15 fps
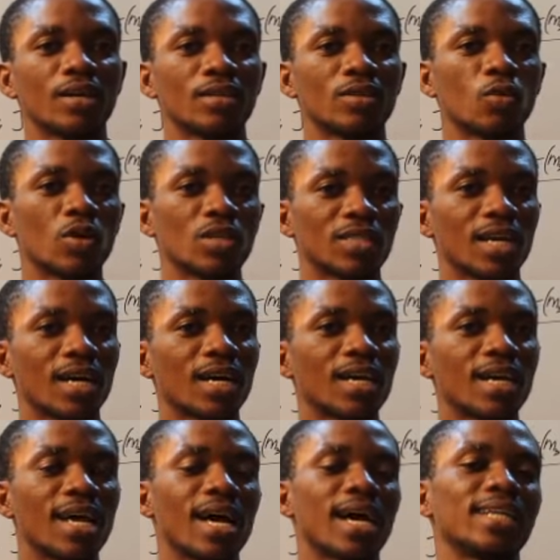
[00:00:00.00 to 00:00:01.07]
the water,
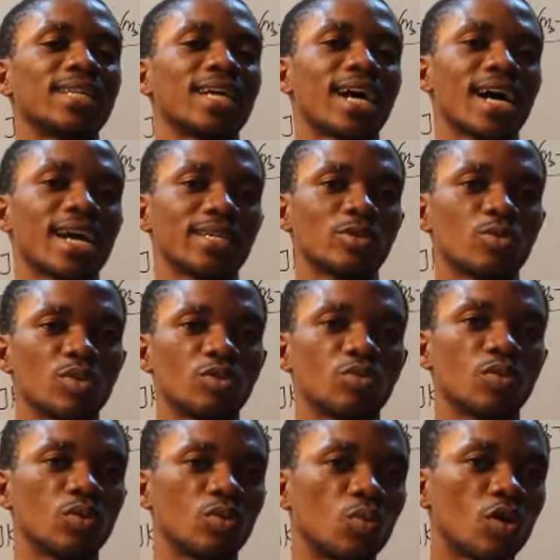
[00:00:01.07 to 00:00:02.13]
and the ice which
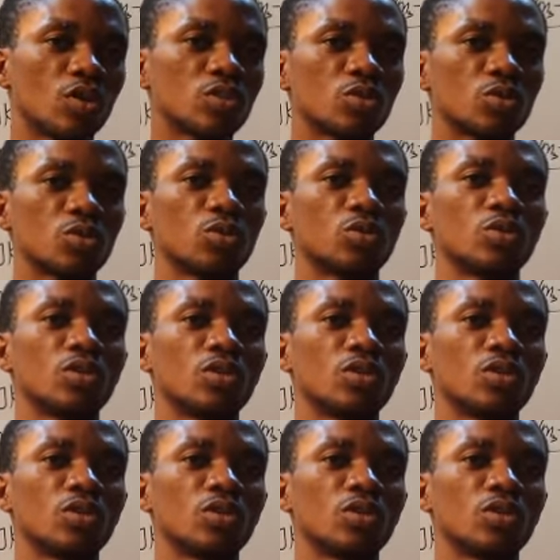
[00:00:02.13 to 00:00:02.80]
we would want to.